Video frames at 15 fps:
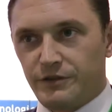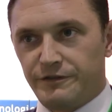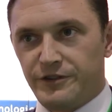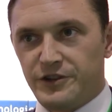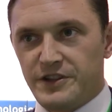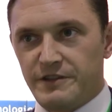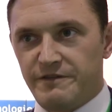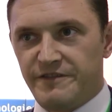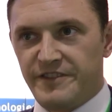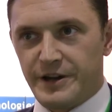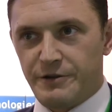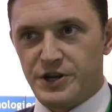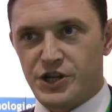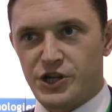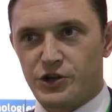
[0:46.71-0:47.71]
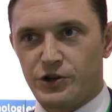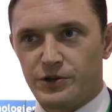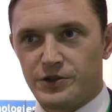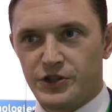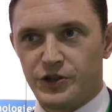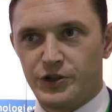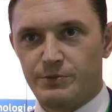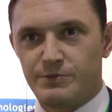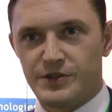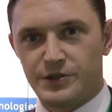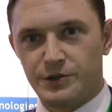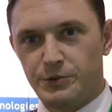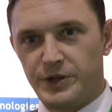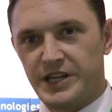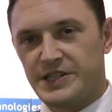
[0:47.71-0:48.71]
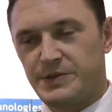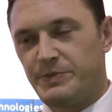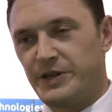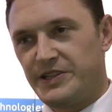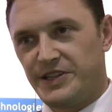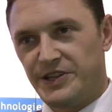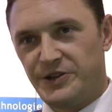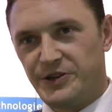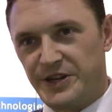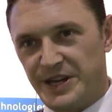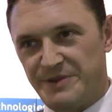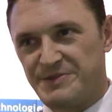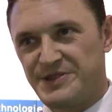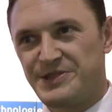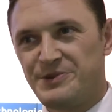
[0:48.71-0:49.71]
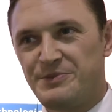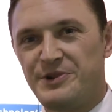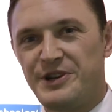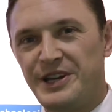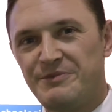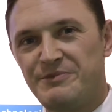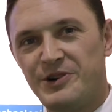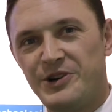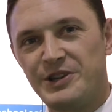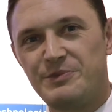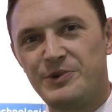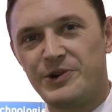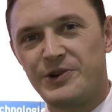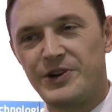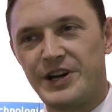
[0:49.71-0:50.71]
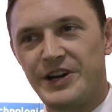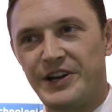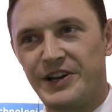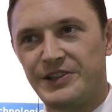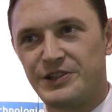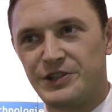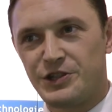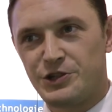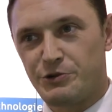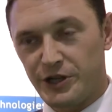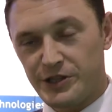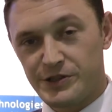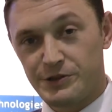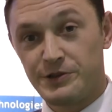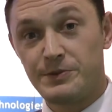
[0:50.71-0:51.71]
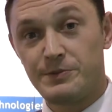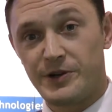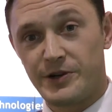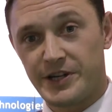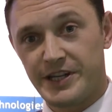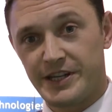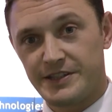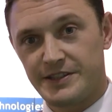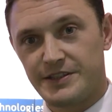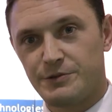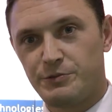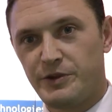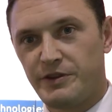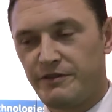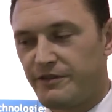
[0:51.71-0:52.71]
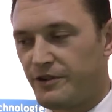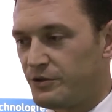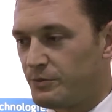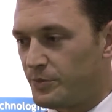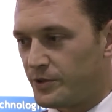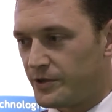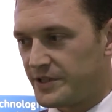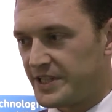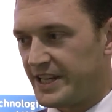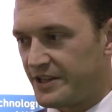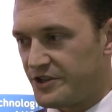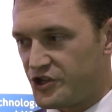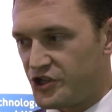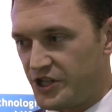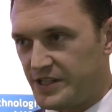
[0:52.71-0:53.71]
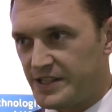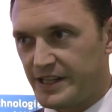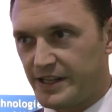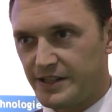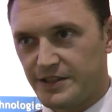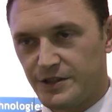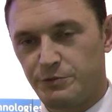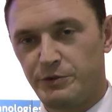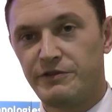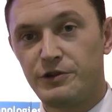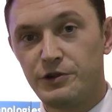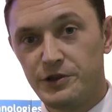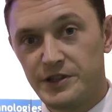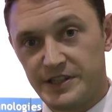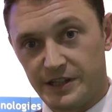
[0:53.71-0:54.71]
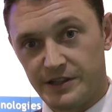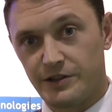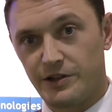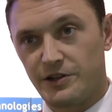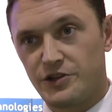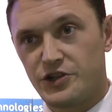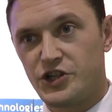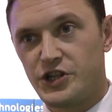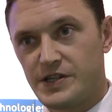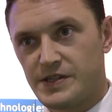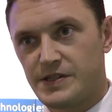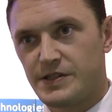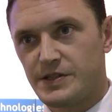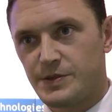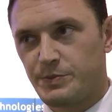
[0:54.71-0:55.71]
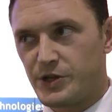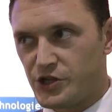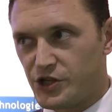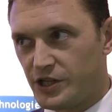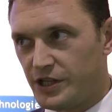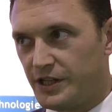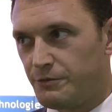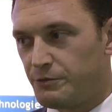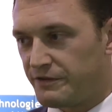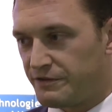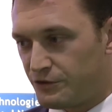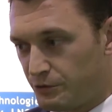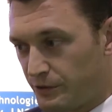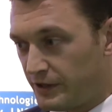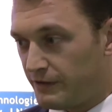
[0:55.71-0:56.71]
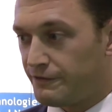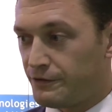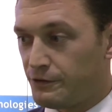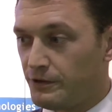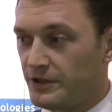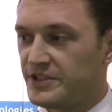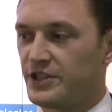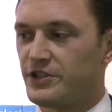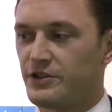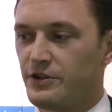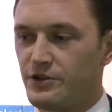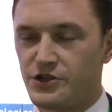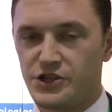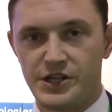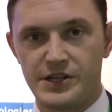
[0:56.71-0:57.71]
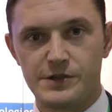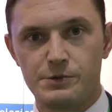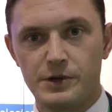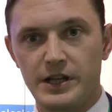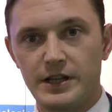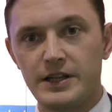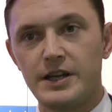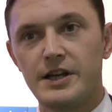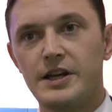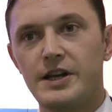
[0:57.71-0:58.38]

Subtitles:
for the very short term, we expect the OEMs to bring more and more trucks to the market with onboard LNG tanks with good technologies, especially with dual fuel technology as well,